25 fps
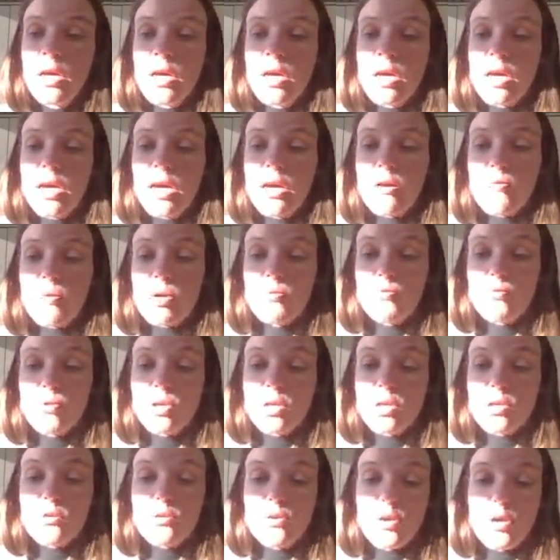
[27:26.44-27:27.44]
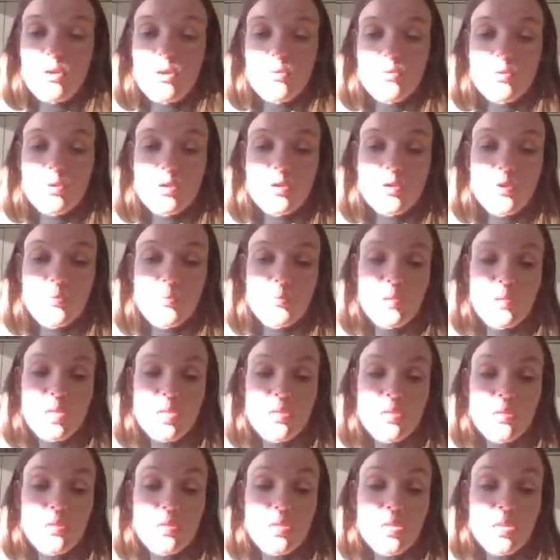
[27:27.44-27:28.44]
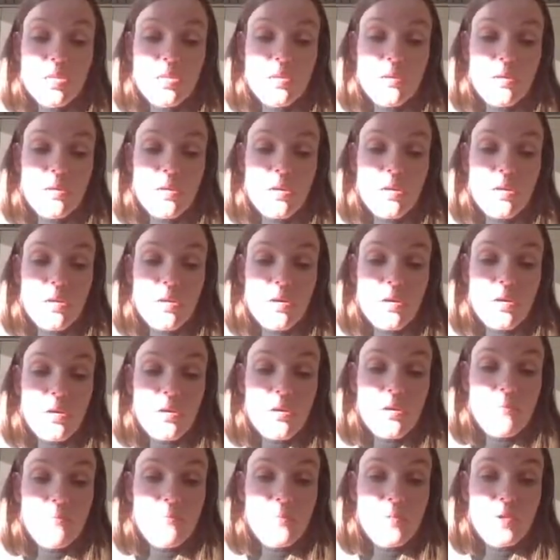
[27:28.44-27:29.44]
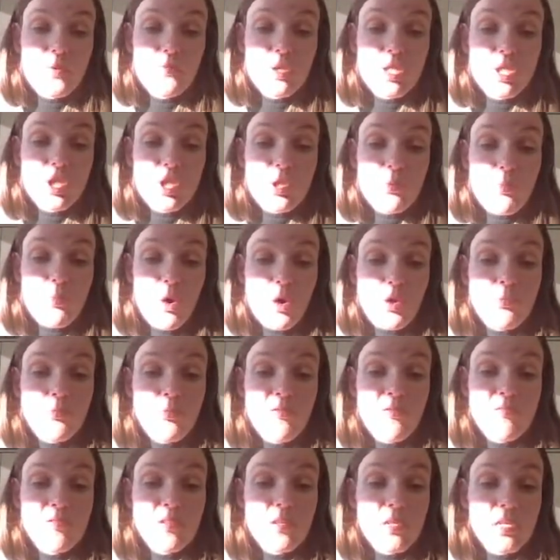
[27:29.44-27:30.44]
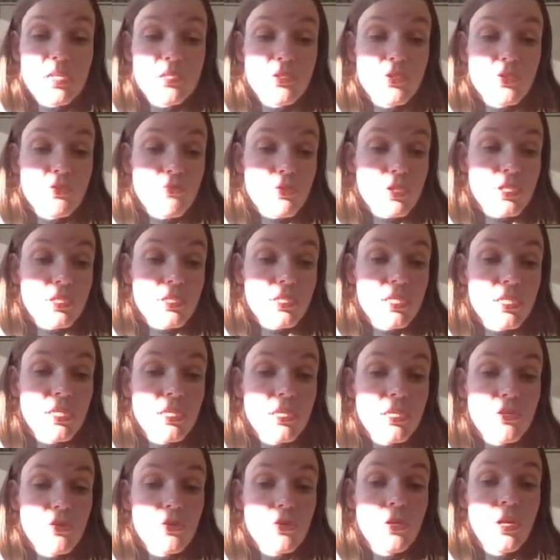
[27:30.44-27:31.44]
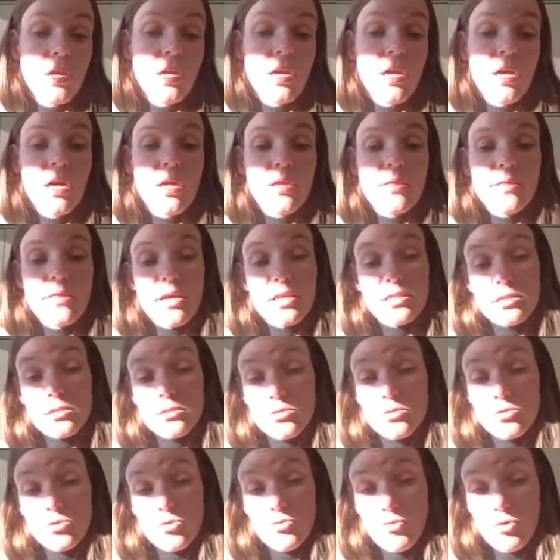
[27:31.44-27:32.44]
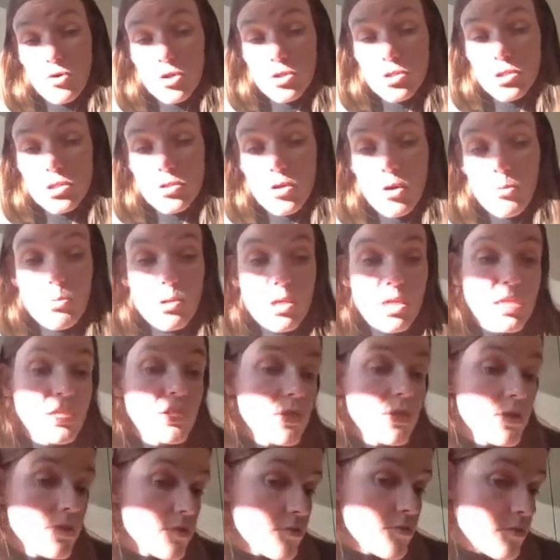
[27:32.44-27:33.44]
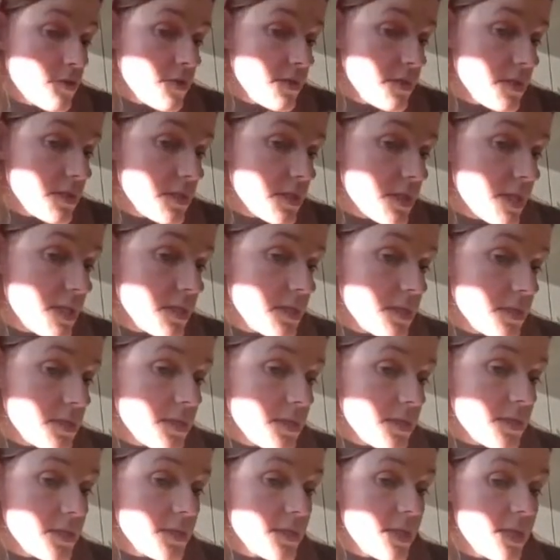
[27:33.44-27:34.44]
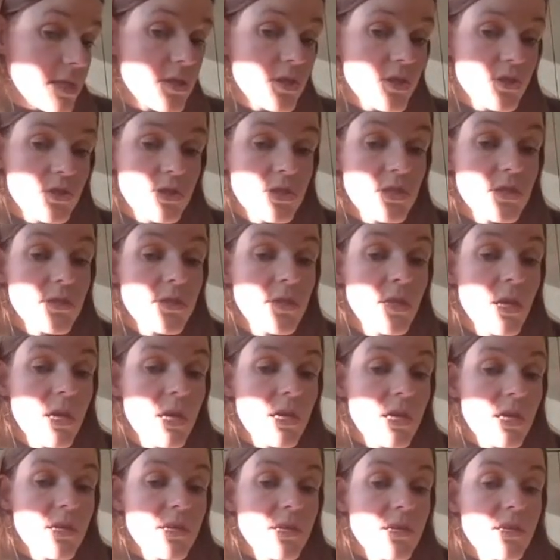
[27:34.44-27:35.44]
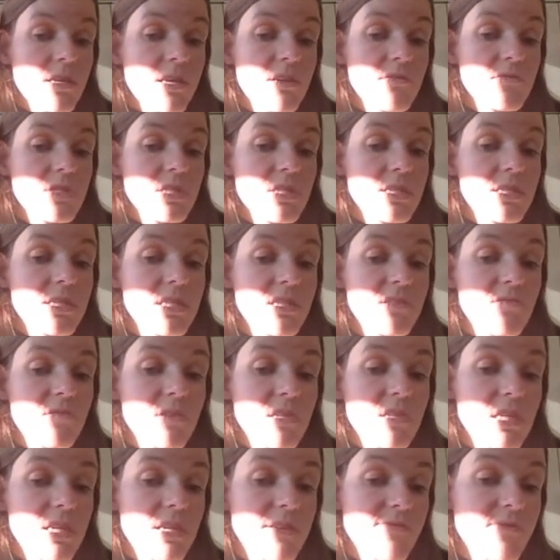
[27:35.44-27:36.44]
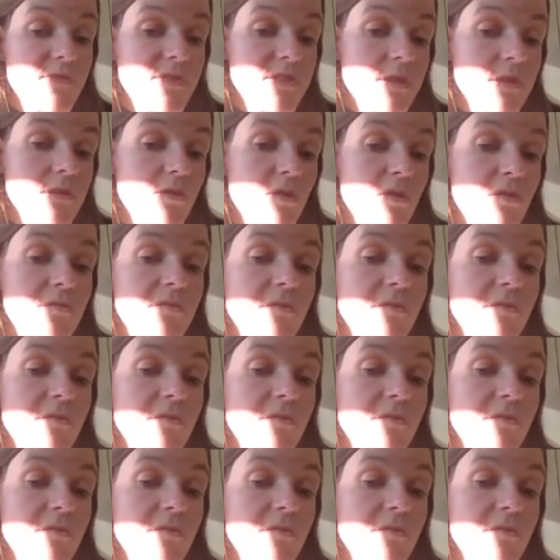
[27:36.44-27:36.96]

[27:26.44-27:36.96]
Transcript: And when we completely reach the bottom of the list, you will see here that the worst combination, or in this case it's a single gene, gives a CV inter of